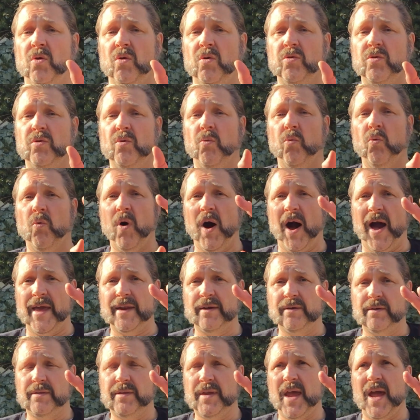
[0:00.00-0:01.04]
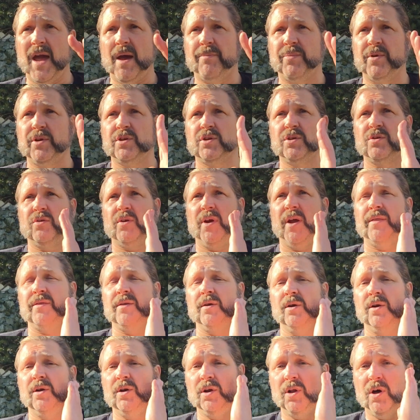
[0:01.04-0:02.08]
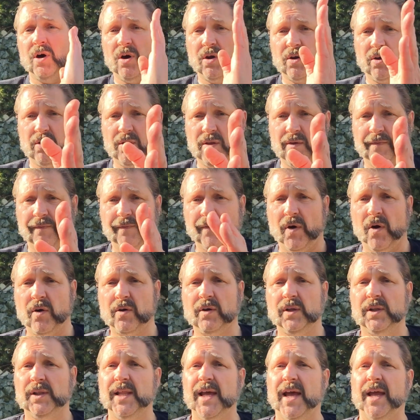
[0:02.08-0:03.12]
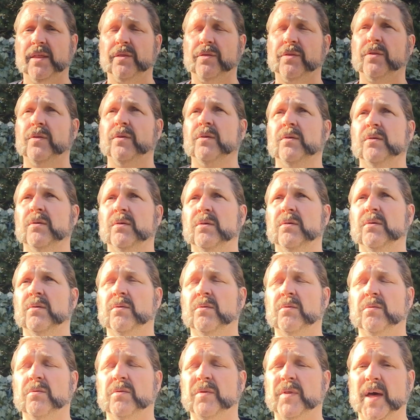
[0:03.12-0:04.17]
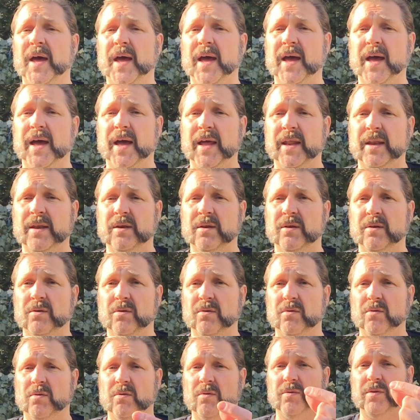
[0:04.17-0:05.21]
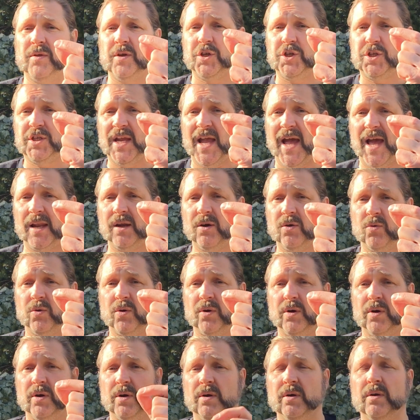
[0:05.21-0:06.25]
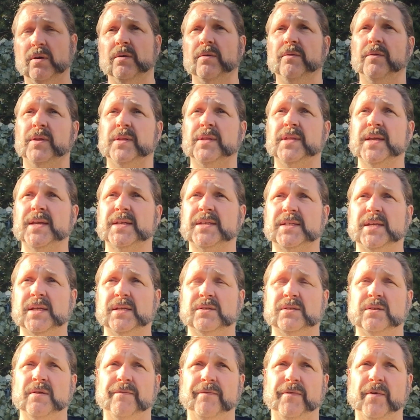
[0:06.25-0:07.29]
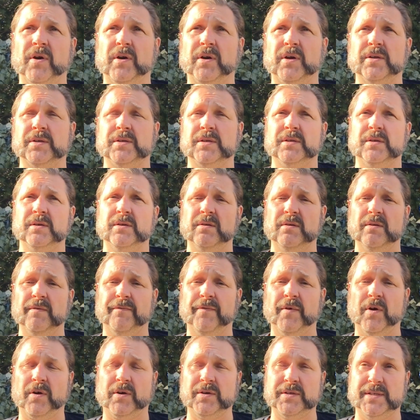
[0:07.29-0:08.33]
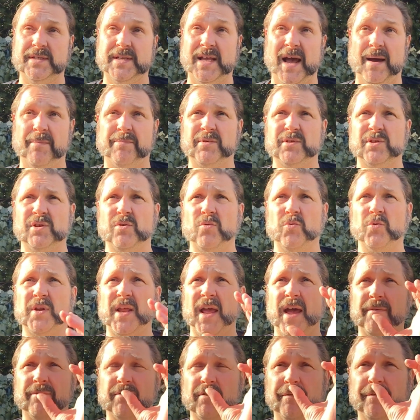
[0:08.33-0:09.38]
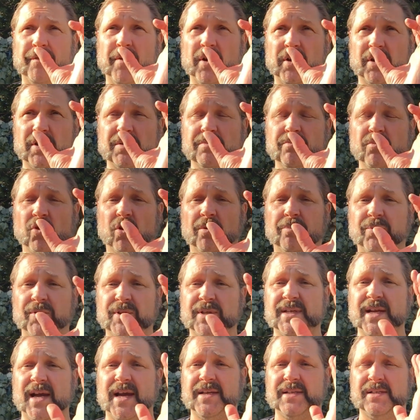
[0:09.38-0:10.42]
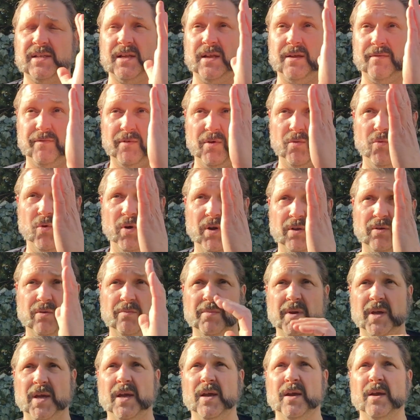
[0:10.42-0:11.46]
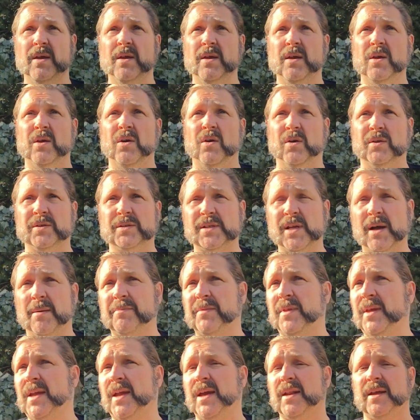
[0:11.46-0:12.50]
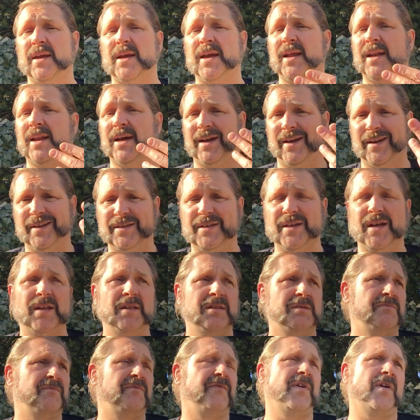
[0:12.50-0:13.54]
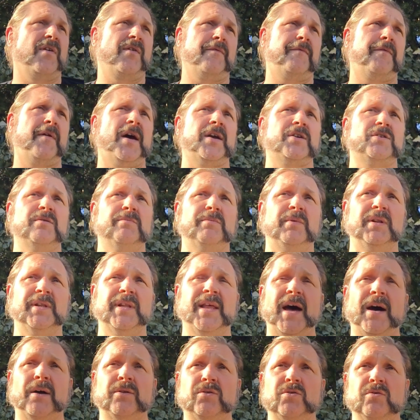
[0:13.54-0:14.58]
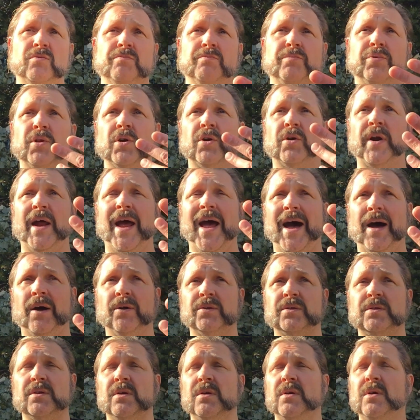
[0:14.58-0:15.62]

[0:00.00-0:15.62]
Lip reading: the wider the aperture and the longer the focal length, then the shallower the distance, the focus depth. So you would have to focus more precisely if you want to be on something. And again, like I said, it's very fashionable now to blur out